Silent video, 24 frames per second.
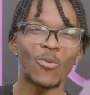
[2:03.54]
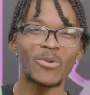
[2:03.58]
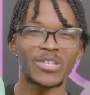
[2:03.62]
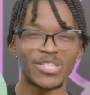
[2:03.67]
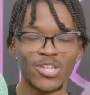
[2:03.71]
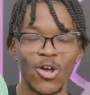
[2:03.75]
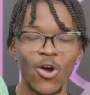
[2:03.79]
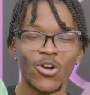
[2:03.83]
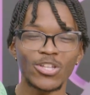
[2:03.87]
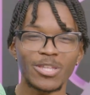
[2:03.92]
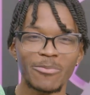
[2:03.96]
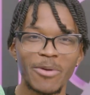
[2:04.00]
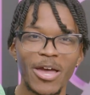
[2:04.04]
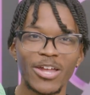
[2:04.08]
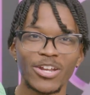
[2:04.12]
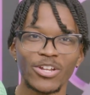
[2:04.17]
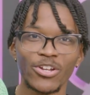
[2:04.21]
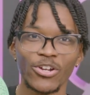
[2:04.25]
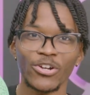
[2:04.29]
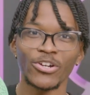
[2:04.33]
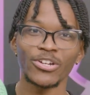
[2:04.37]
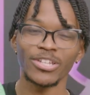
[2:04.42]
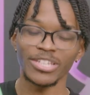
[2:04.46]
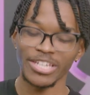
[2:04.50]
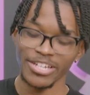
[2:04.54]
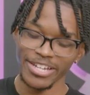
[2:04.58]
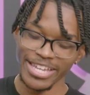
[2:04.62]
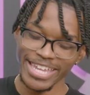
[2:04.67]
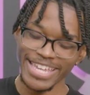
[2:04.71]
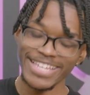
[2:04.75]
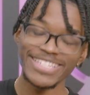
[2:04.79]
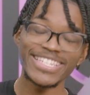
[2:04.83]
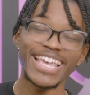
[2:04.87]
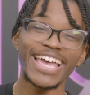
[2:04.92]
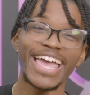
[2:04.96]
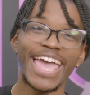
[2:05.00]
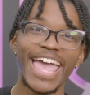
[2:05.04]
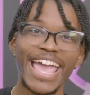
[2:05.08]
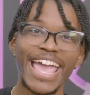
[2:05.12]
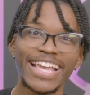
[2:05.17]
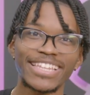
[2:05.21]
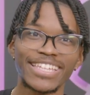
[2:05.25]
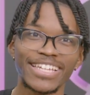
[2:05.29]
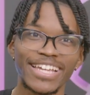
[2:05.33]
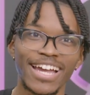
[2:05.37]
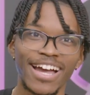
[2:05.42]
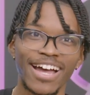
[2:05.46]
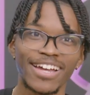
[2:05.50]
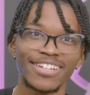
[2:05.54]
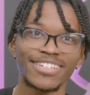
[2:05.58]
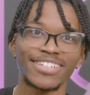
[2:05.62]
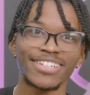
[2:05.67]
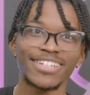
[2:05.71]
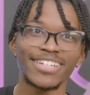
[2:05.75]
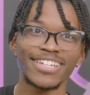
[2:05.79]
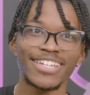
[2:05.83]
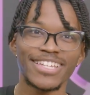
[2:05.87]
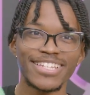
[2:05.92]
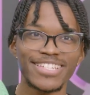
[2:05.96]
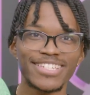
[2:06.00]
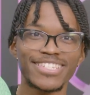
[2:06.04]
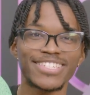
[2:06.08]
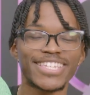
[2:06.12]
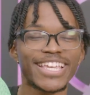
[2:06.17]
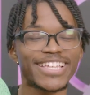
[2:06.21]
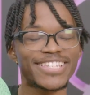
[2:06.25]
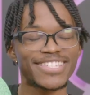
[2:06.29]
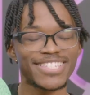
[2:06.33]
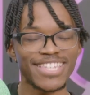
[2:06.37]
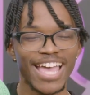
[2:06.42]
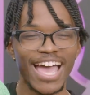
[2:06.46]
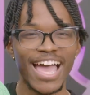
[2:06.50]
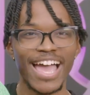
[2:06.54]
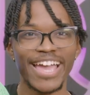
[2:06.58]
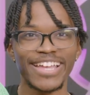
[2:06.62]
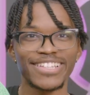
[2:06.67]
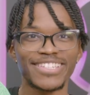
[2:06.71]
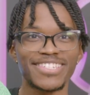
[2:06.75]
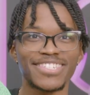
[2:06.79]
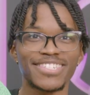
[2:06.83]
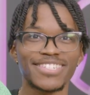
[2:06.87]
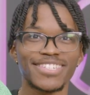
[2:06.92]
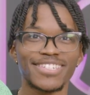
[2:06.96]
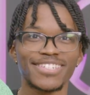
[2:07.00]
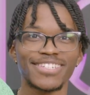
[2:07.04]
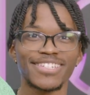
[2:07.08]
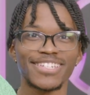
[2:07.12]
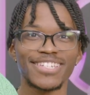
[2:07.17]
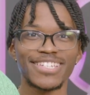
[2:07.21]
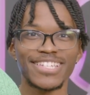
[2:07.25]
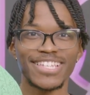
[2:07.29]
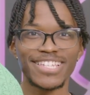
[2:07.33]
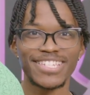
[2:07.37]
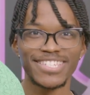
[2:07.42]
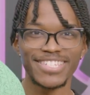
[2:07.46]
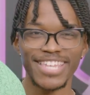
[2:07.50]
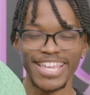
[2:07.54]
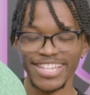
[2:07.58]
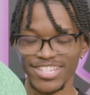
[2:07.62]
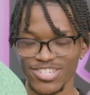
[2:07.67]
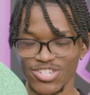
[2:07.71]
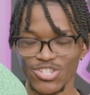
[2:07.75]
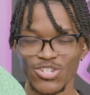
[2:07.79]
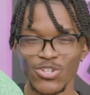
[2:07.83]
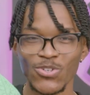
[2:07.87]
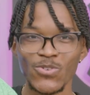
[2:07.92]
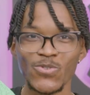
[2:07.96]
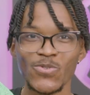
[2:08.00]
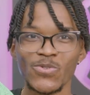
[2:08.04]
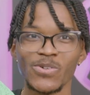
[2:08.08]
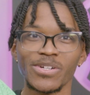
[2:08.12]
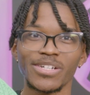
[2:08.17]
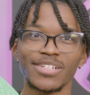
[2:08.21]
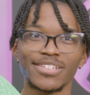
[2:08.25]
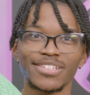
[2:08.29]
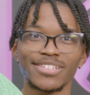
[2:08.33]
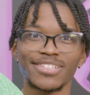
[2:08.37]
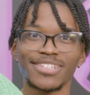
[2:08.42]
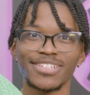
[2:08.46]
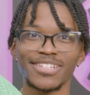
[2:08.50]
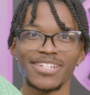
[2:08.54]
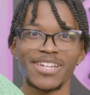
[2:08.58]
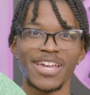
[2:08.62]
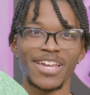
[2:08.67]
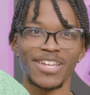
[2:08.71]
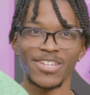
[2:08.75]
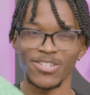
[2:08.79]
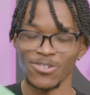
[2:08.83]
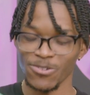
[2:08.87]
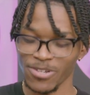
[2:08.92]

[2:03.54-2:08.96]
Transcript: we talked about it earlier, is a hectagon. 6 sides, 6 shoe, yeah, you